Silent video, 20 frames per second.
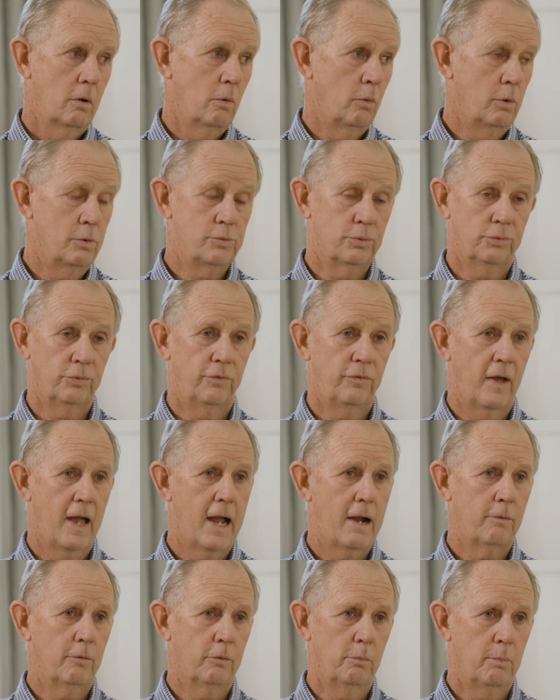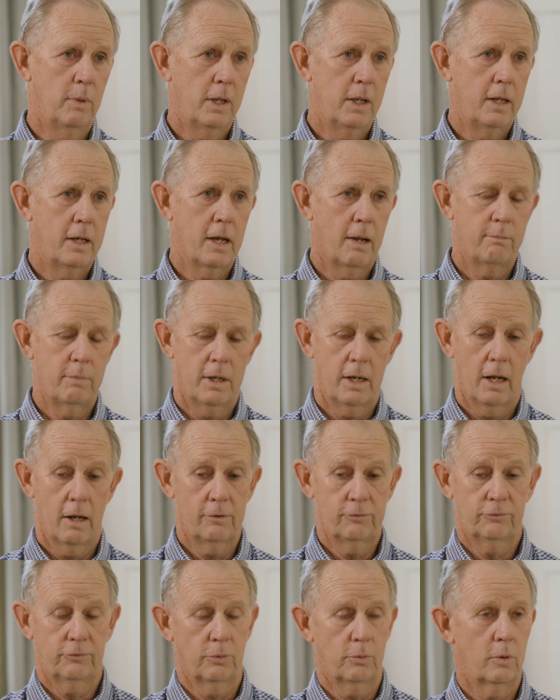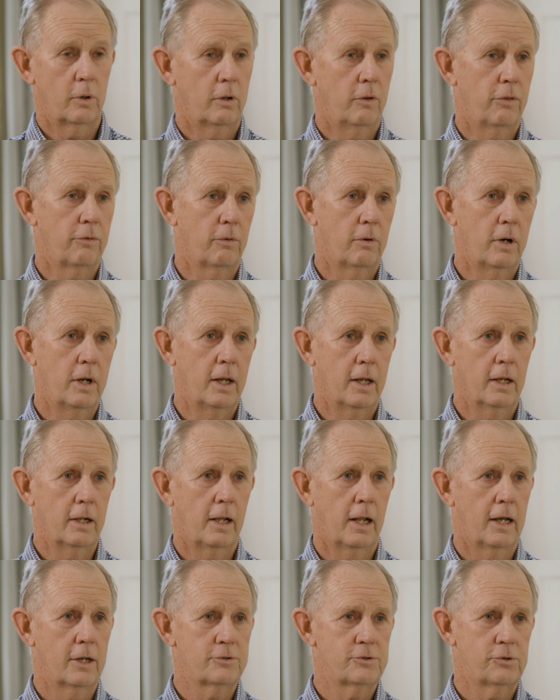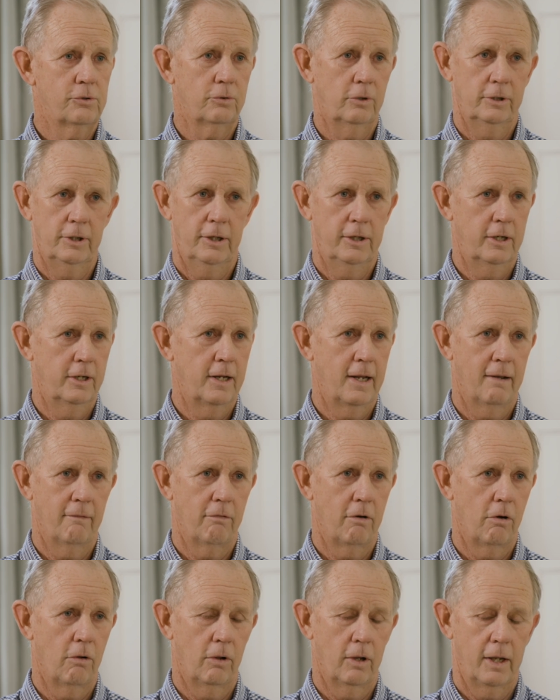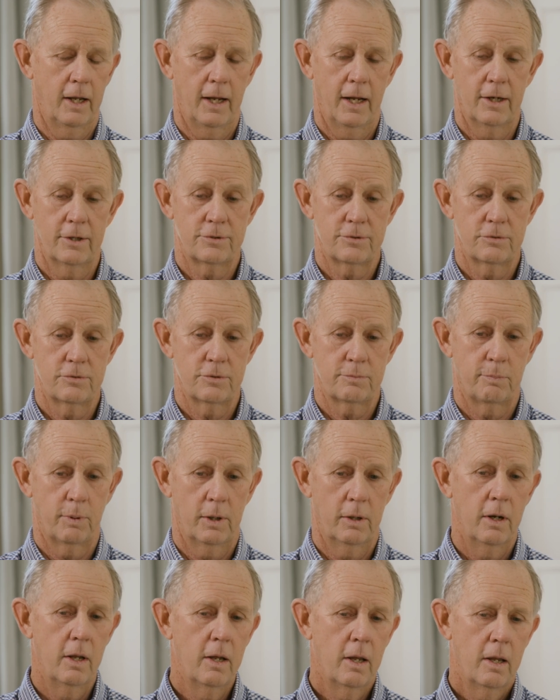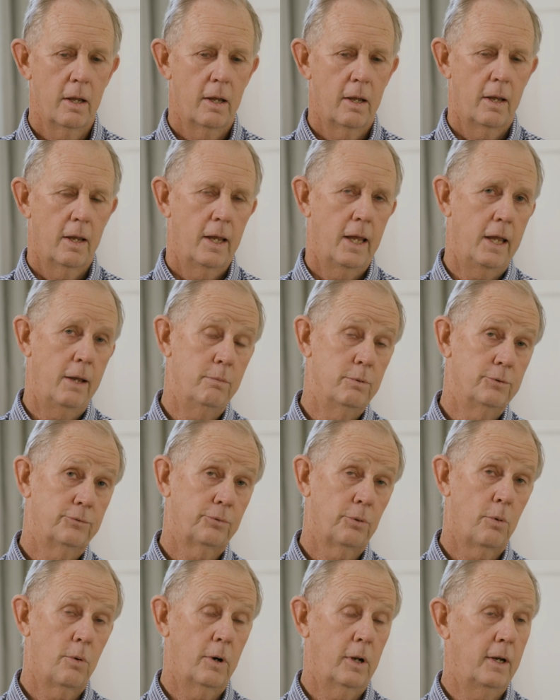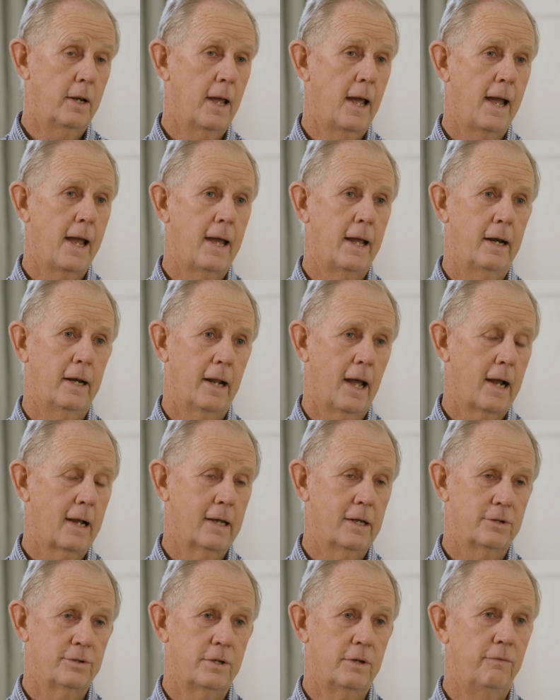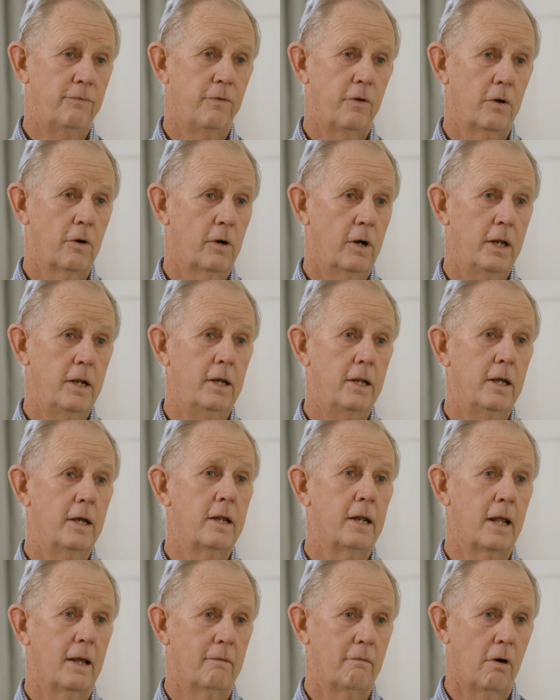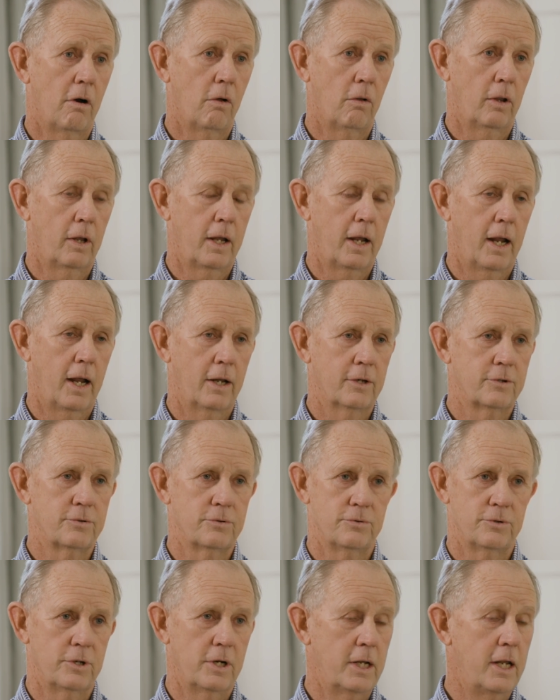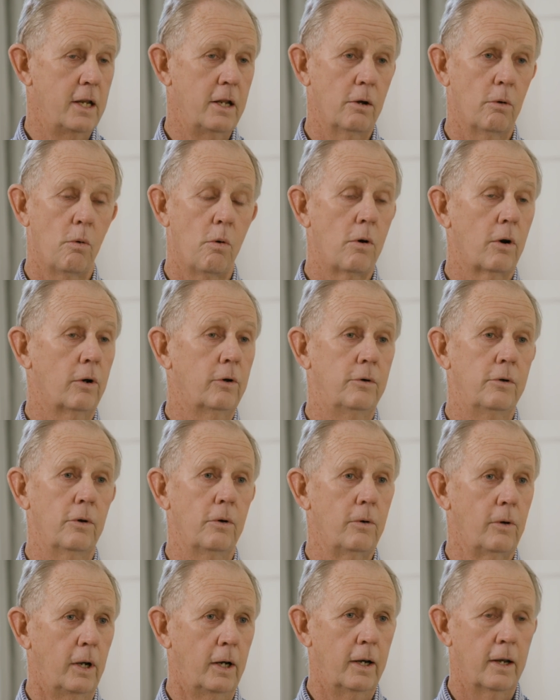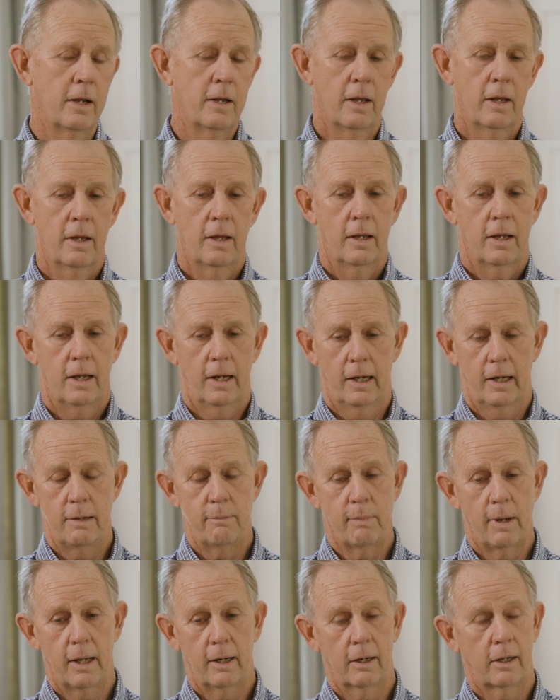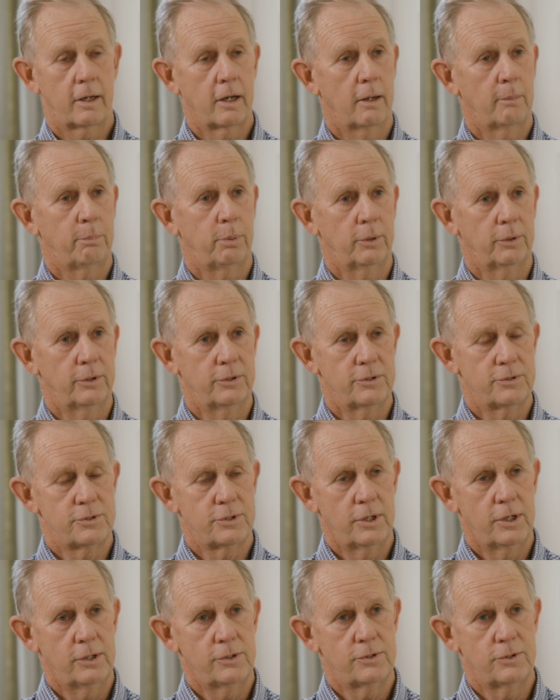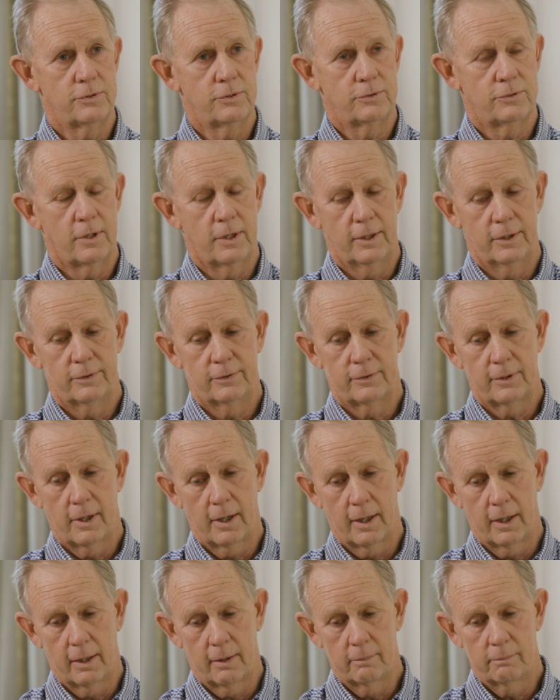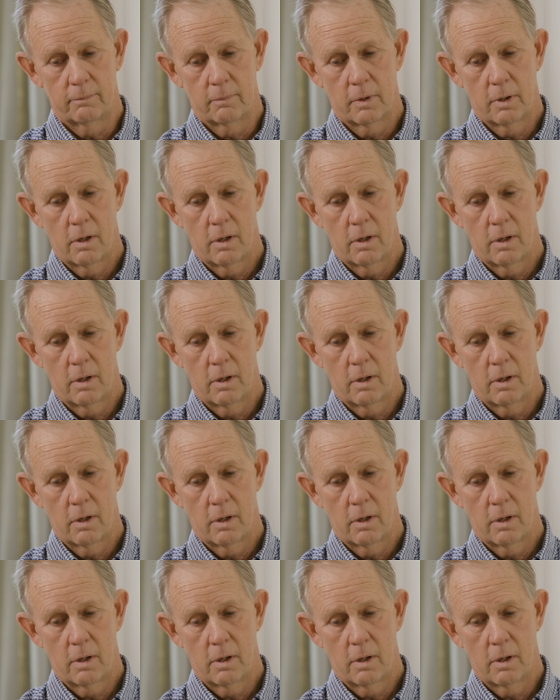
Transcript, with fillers: which was fine with me. I mean, I was 23. Hell, I certainly didn't have all the answers, but he was 29. I guess he figured he did have all the answers, and he didn't want to do it. And he made a couple of decisions that uh,